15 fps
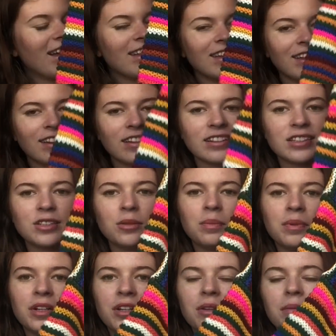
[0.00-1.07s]
I think it looks
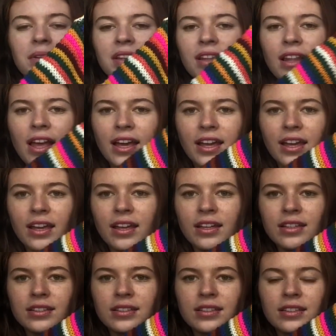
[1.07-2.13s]
super cute with
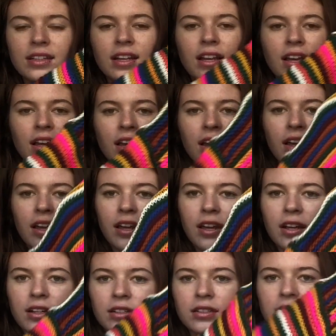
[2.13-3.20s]
leggings
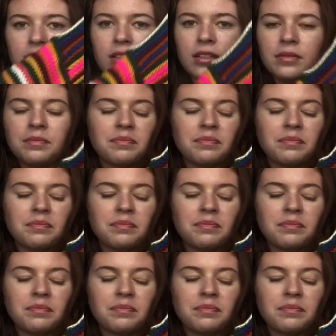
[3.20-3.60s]
and